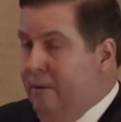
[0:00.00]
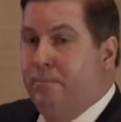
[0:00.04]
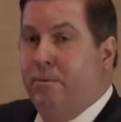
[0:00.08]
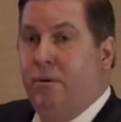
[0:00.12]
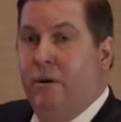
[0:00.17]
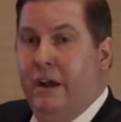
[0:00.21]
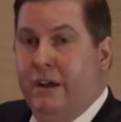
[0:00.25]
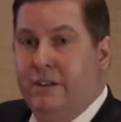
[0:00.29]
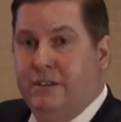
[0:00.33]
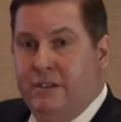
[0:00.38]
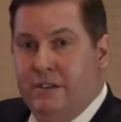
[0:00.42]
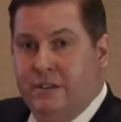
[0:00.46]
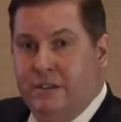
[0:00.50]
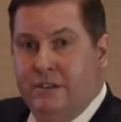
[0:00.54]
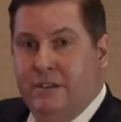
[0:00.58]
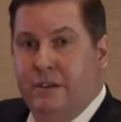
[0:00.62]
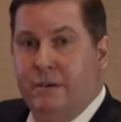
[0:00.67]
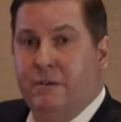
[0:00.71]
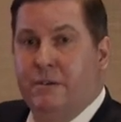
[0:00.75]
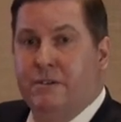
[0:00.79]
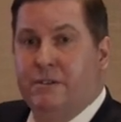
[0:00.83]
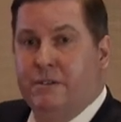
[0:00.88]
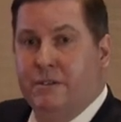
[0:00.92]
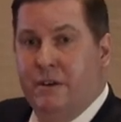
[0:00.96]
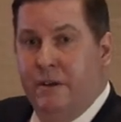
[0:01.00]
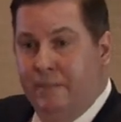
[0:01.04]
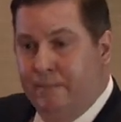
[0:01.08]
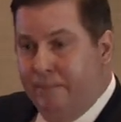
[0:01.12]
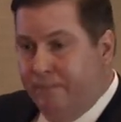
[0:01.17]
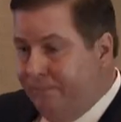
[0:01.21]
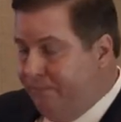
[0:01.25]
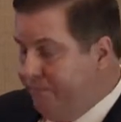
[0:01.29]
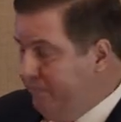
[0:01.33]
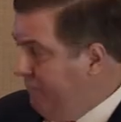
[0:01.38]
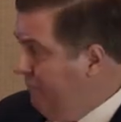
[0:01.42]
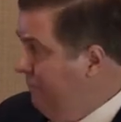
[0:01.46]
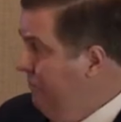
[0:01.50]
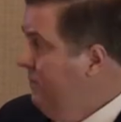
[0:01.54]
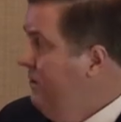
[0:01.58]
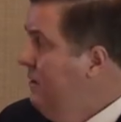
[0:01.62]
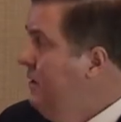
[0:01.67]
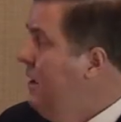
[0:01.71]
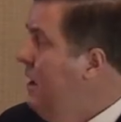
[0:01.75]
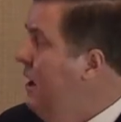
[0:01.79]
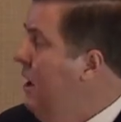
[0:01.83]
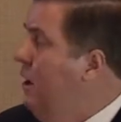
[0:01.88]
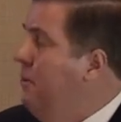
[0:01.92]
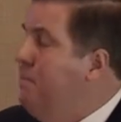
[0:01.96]
prices, there was some
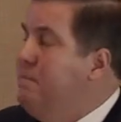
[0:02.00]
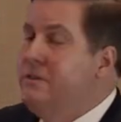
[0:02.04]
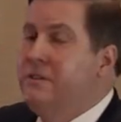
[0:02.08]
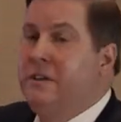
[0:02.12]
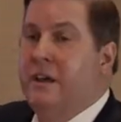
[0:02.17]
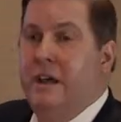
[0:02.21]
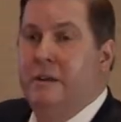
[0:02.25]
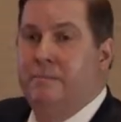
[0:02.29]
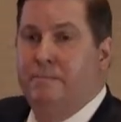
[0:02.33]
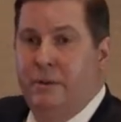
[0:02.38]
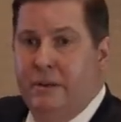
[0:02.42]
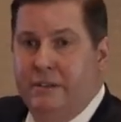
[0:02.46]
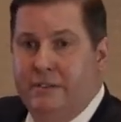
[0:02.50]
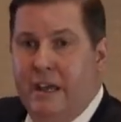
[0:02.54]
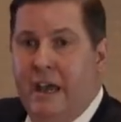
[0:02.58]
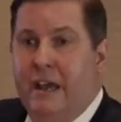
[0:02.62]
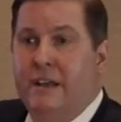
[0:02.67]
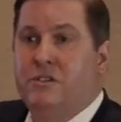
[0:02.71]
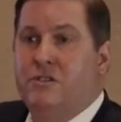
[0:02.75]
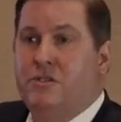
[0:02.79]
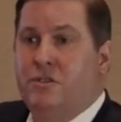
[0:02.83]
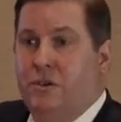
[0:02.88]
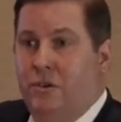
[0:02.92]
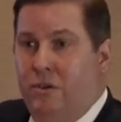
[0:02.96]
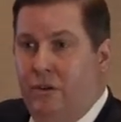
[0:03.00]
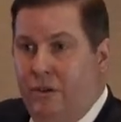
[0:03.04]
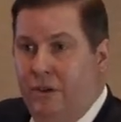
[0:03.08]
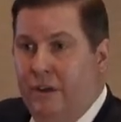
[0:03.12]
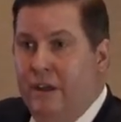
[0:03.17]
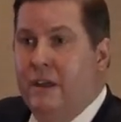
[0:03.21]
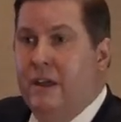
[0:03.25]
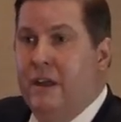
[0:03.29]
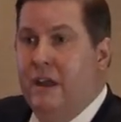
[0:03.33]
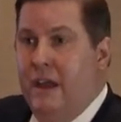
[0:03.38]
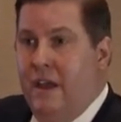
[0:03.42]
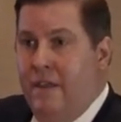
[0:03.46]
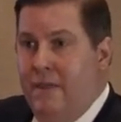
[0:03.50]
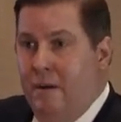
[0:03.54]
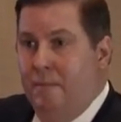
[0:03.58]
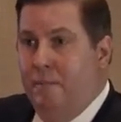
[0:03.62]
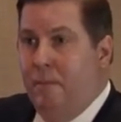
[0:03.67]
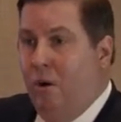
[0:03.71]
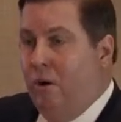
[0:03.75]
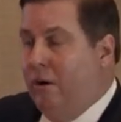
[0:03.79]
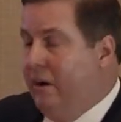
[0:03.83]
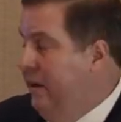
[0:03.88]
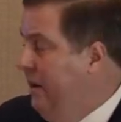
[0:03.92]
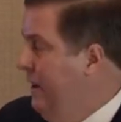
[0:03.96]
upside potential in the
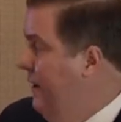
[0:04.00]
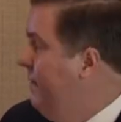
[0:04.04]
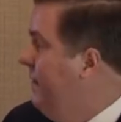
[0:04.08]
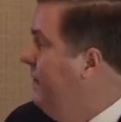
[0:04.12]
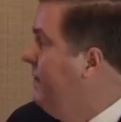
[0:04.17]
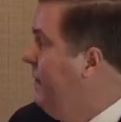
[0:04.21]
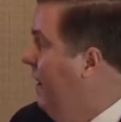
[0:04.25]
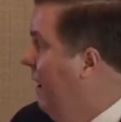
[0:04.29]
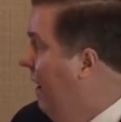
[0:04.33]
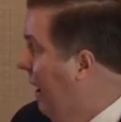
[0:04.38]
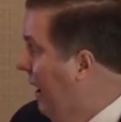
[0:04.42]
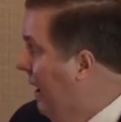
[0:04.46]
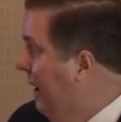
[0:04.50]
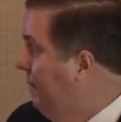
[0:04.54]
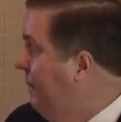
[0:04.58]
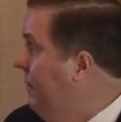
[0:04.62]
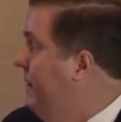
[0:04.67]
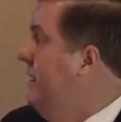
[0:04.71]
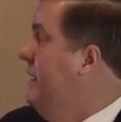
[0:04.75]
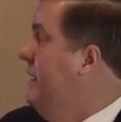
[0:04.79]
market at the time.